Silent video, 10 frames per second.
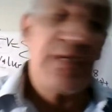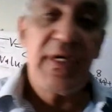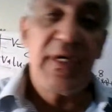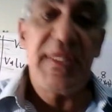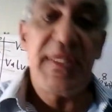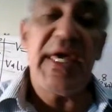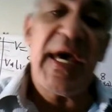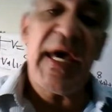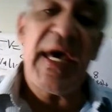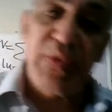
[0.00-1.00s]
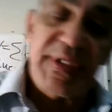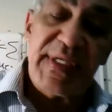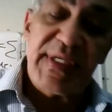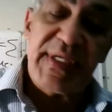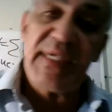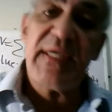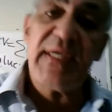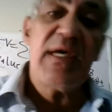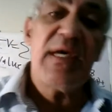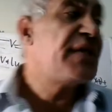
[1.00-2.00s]
They add to it something
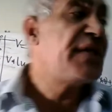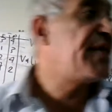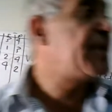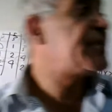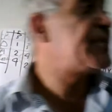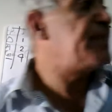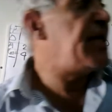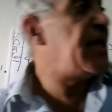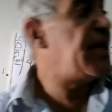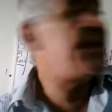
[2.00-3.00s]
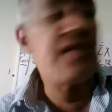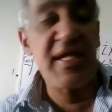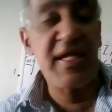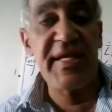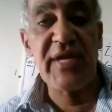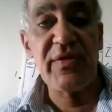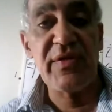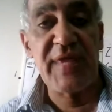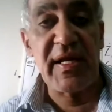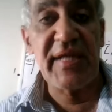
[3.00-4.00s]
till it's be ended at the end of the
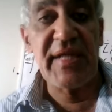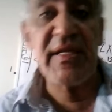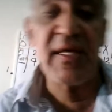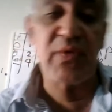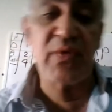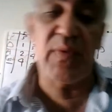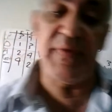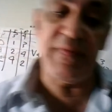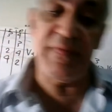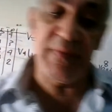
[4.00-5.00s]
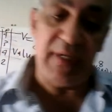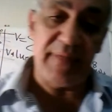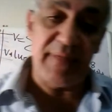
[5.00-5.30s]
line. It will be done.